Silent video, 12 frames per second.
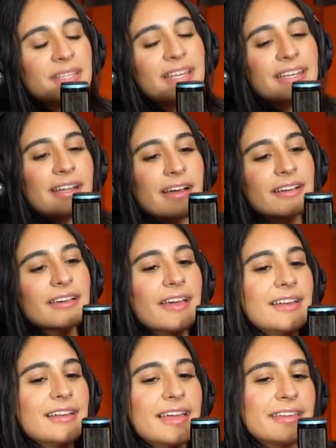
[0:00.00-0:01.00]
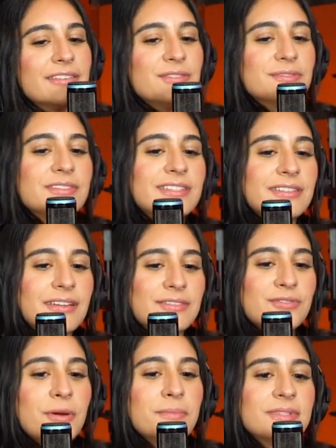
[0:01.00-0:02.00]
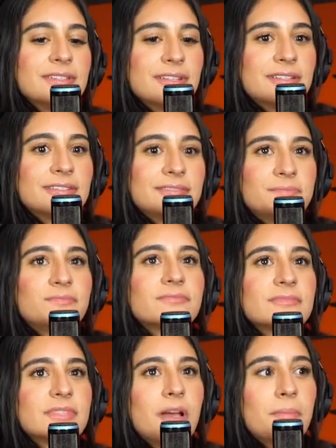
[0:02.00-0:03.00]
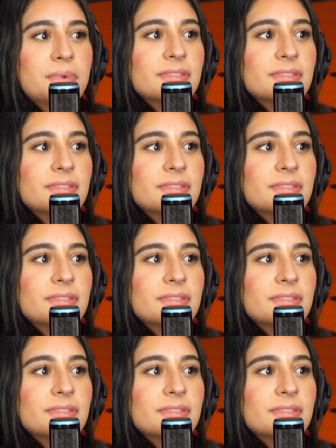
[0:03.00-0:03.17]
But then again, like you see that Trump is like a